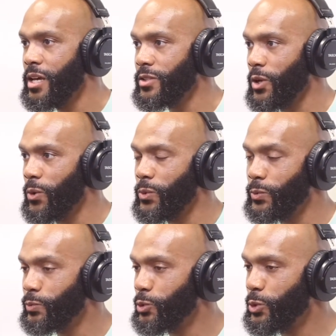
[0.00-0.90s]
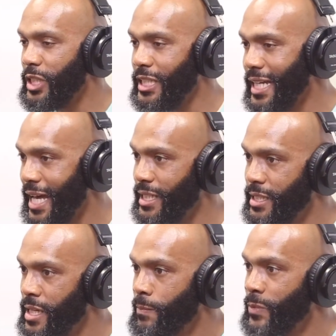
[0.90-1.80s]
So you can kind
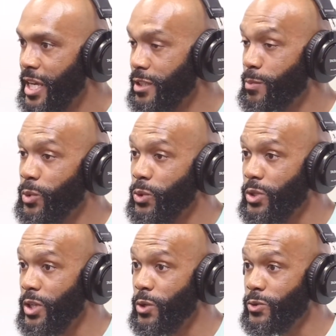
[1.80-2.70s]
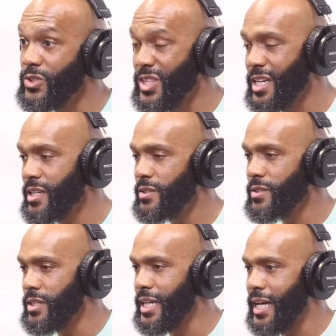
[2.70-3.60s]
of explore those
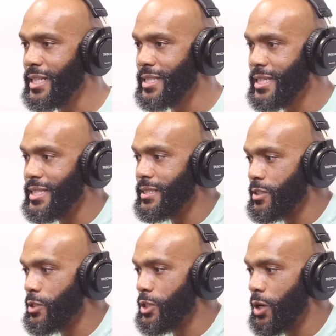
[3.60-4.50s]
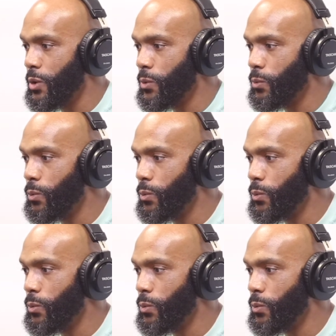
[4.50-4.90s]
things to kind of get, you know,